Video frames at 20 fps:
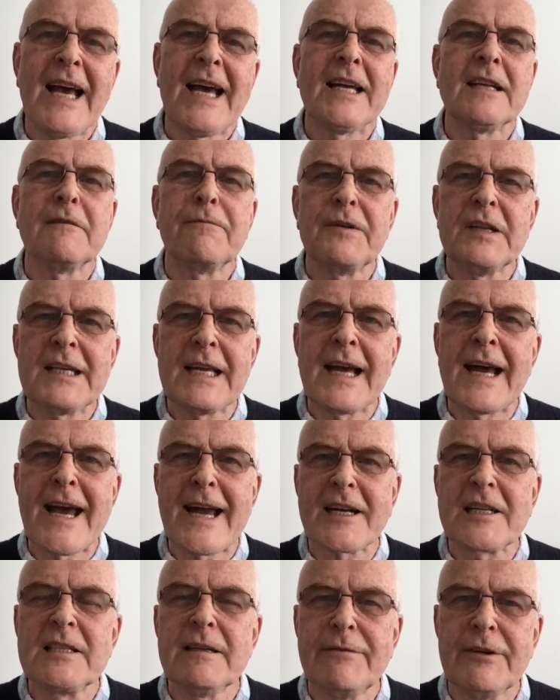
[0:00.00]
and for the
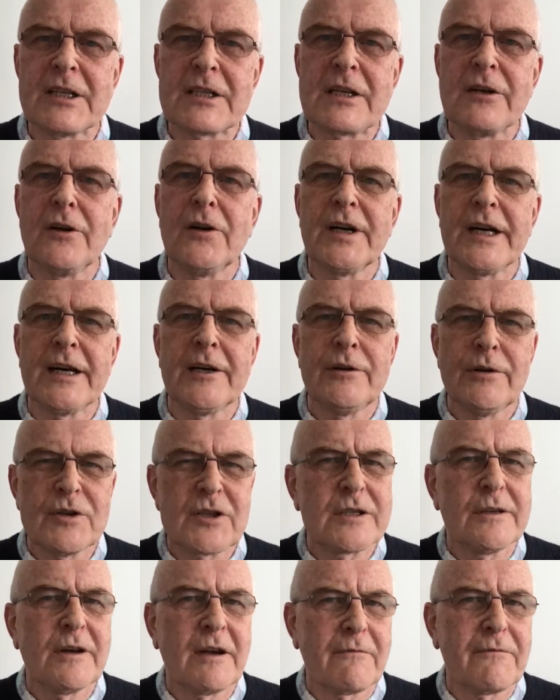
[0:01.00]
activist lawyer
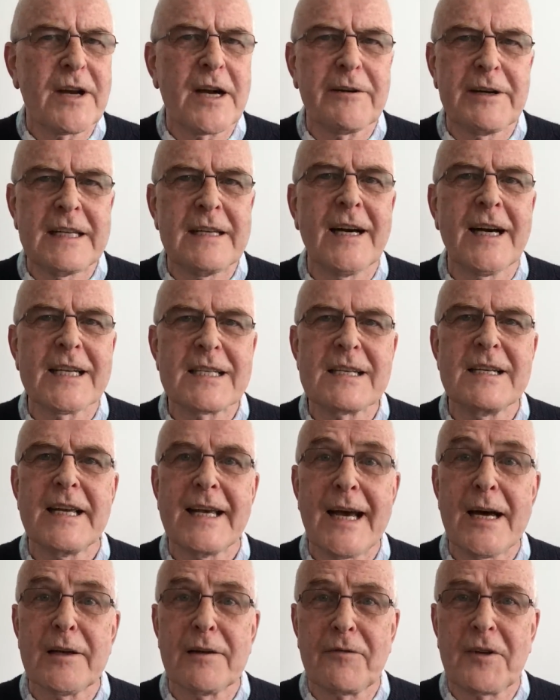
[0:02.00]
who's doing very
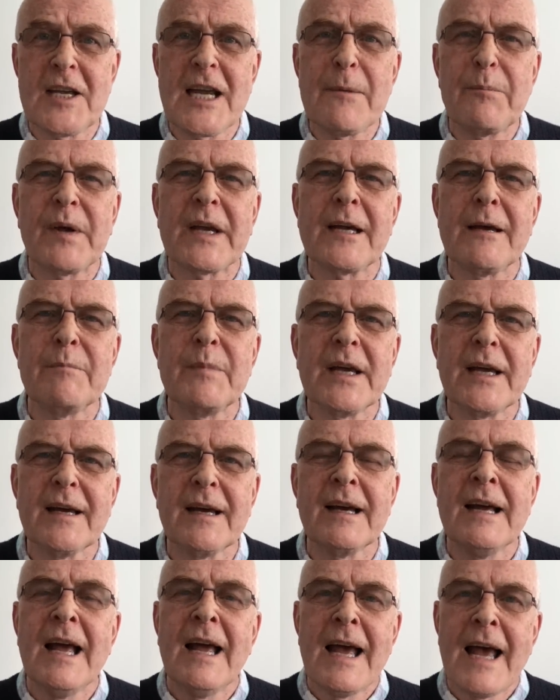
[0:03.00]
nicely out of keeping him
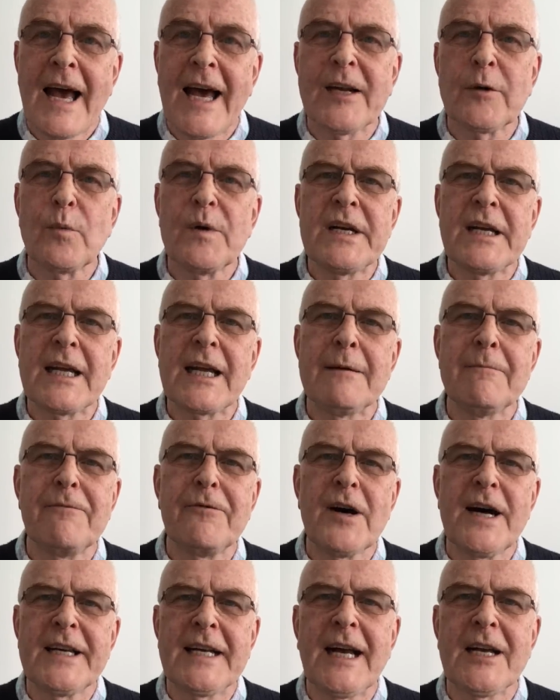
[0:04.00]
here and winning him
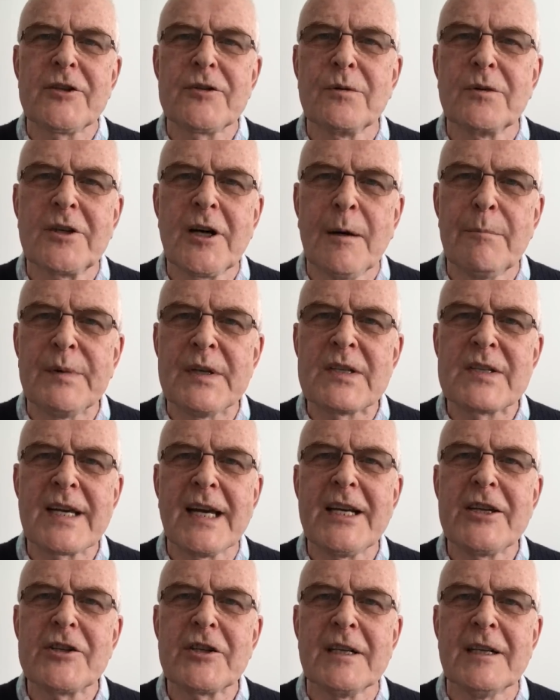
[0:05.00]
financial
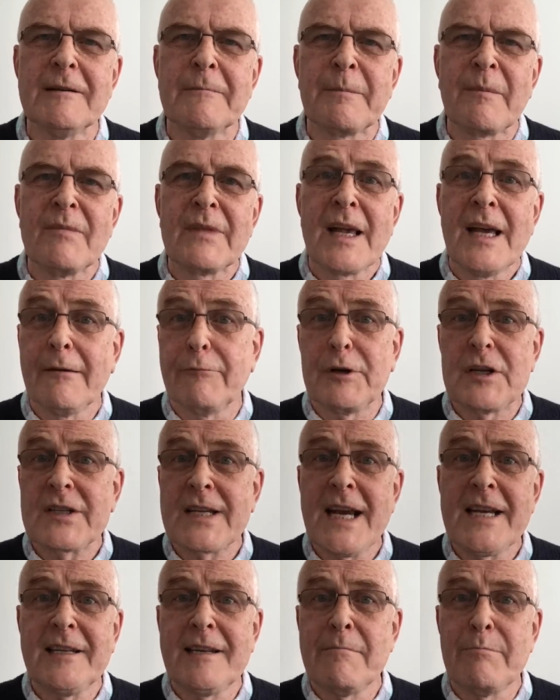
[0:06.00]
compensation. If we
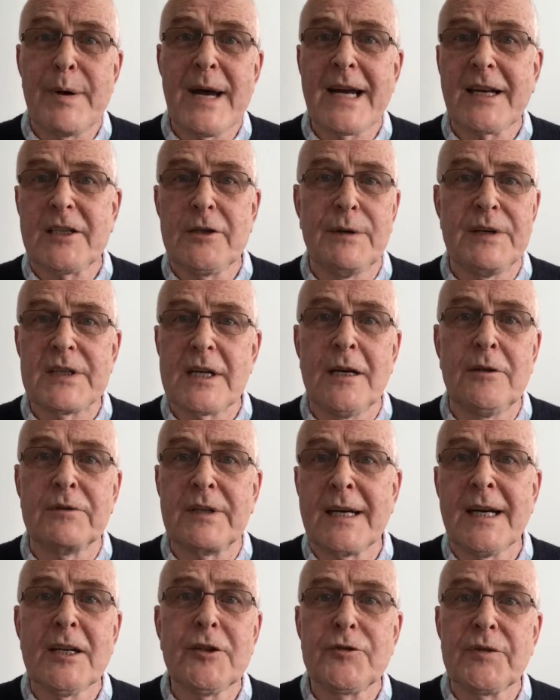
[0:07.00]
send him back to his own
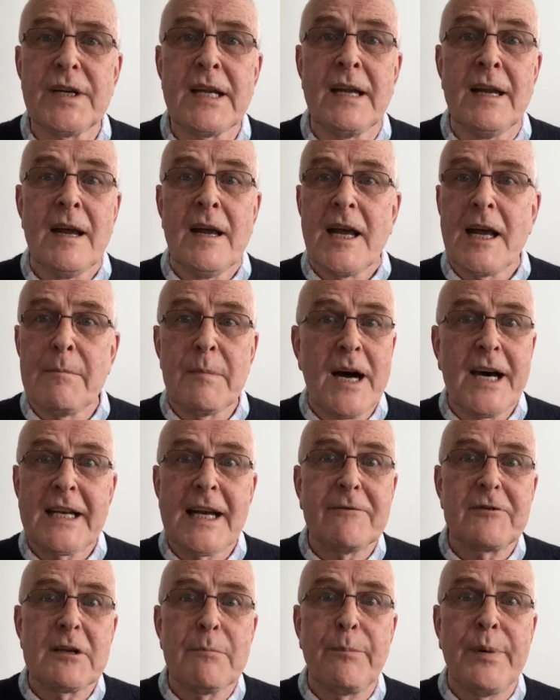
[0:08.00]
country, he might
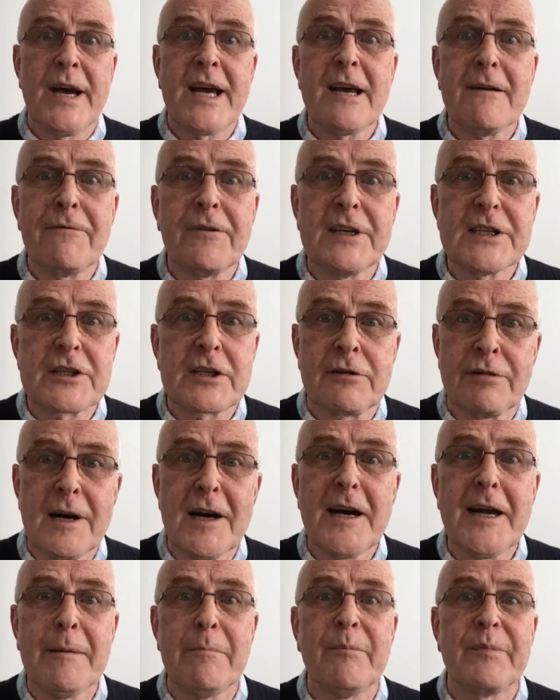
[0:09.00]
have to pay for his crime
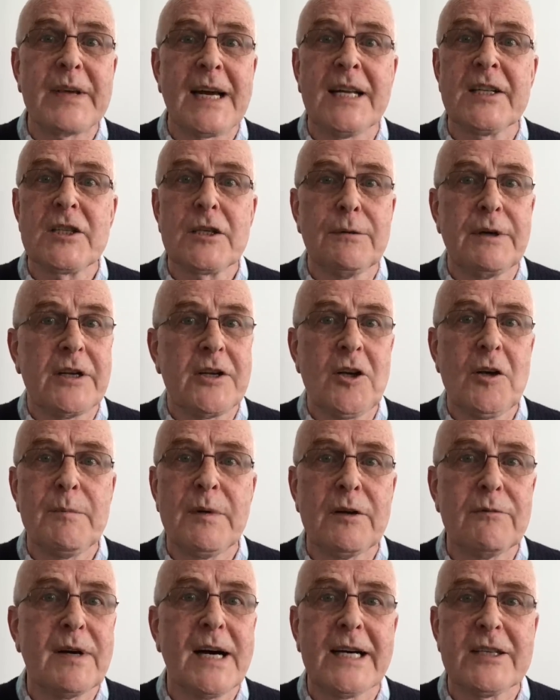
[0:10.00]
crime, and to a
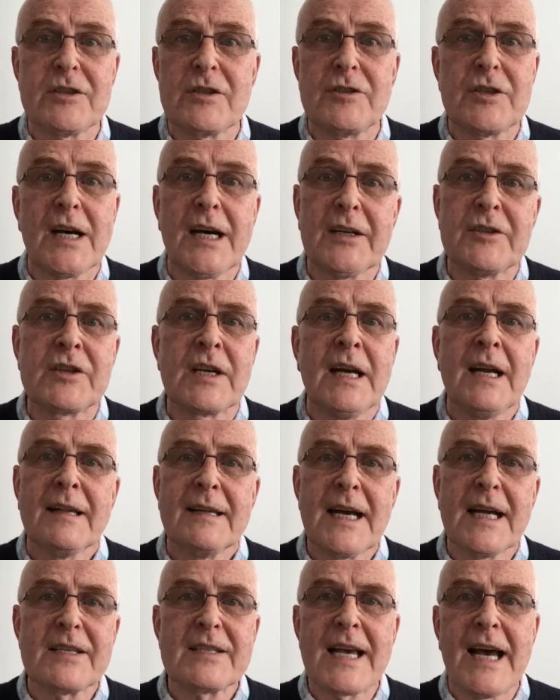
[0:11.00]
human rights judge,
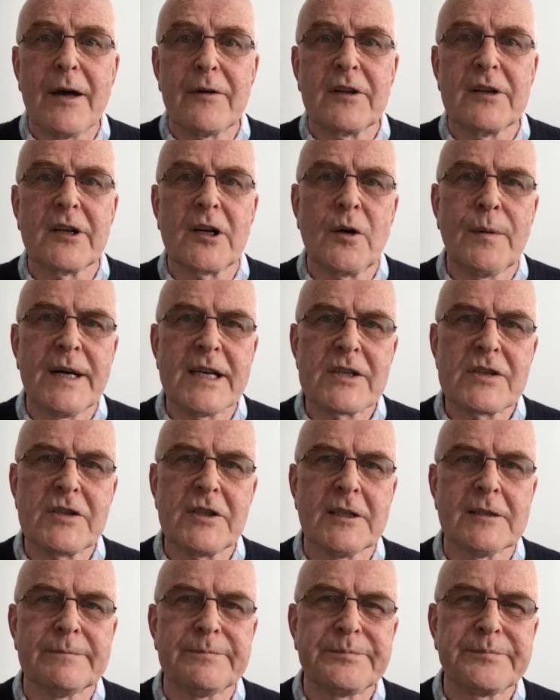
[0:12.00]
that's out of the
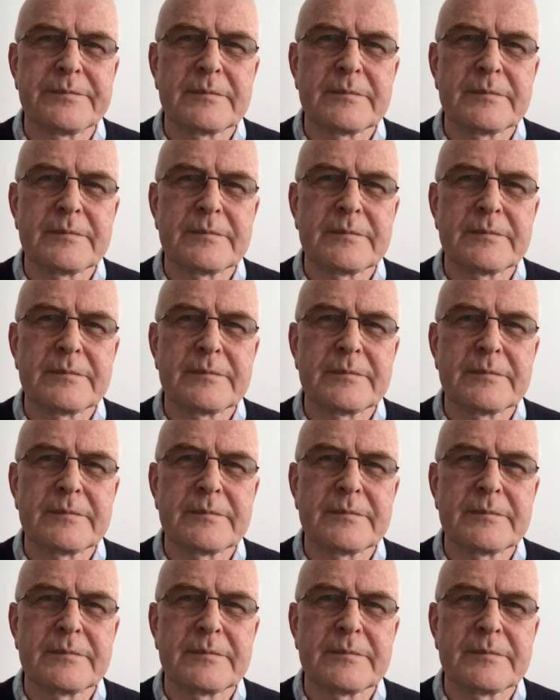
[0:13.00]
question.